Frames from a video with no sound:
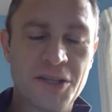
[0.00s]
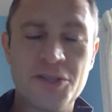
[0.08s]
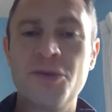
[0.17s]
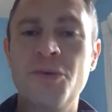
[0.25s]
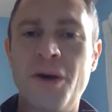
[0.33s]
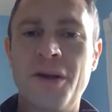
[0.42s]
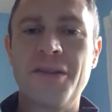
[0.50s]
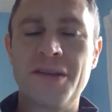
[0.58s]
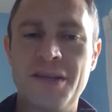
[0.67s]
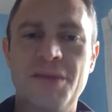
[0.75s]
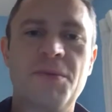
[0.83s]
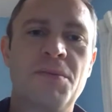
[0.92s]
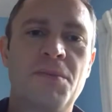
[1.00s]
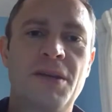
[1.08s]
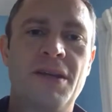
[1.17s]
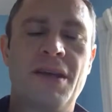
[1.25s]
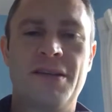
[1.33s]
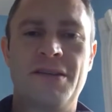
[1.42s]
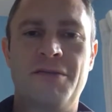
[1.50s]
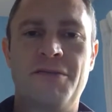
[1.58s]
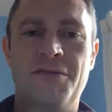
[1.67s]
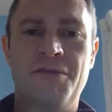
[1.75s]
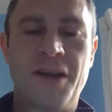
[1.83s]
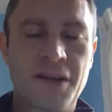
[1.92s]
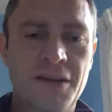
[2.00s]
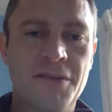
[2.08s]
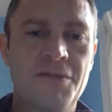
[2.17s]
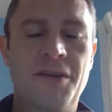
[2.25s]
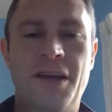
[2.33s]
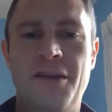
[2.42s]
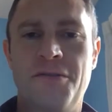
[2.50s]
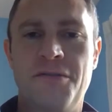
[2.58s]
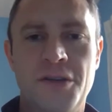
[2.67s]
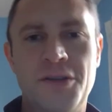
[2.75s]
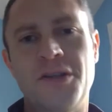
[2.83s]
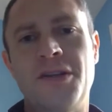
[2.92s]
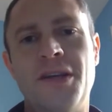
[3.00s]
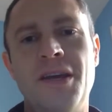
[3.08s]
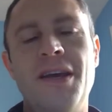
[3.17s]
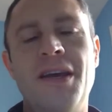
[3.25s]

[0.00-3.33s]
Because you want the team to be as effective and efficient